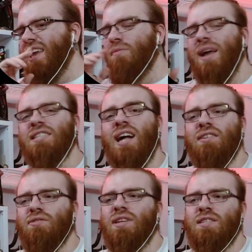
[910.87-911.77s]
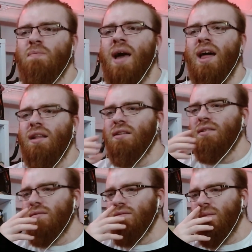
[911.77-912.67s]
Can you imagine also the smell?
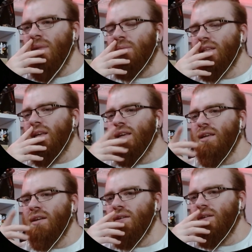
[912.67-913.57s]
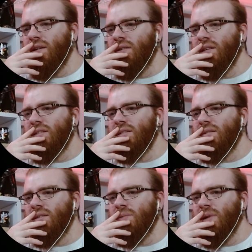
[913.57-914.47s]
Might be here in
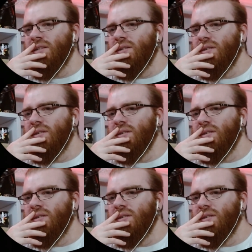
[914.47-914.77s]
this place.